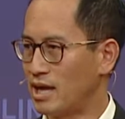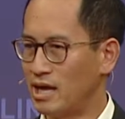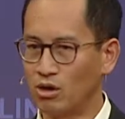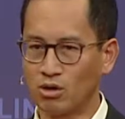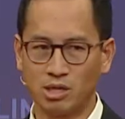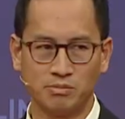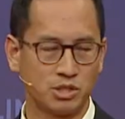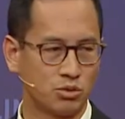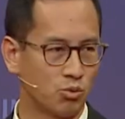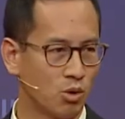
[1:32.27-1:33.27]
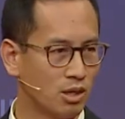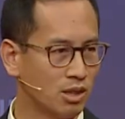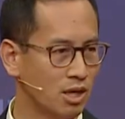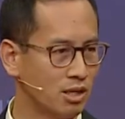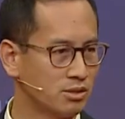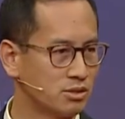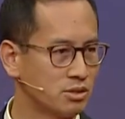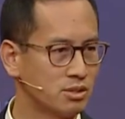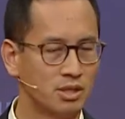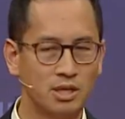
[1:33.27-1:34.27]
Air comes through our
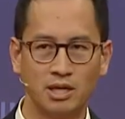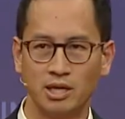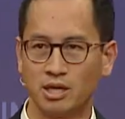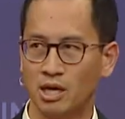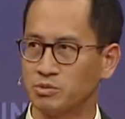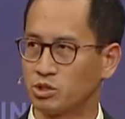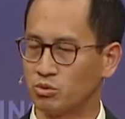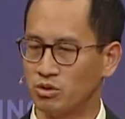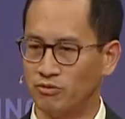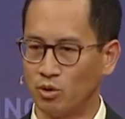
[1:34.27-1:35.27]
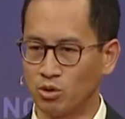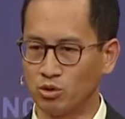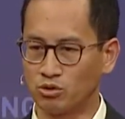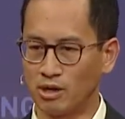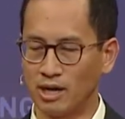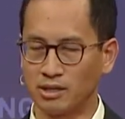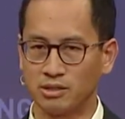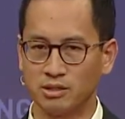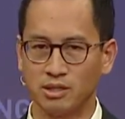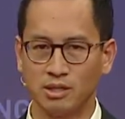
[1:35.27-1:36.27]
lungs, it comes through the vocal tract